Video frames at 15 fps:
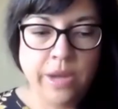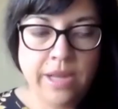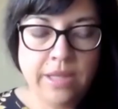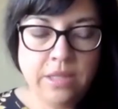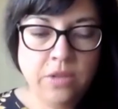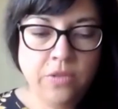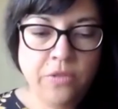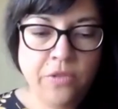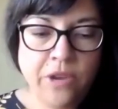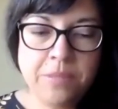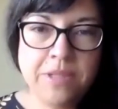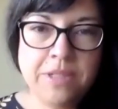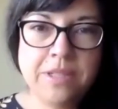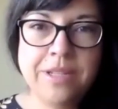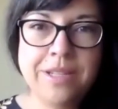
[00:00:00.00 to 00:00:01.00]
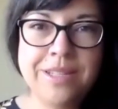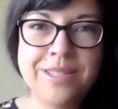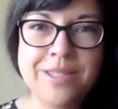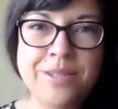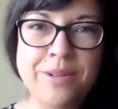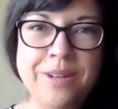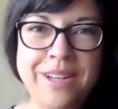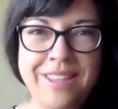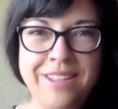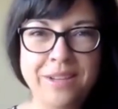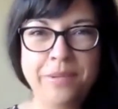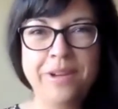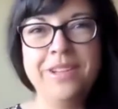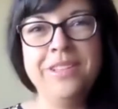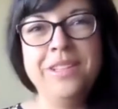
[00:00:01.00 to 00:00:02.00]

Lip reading: as a pharmacist, when I think about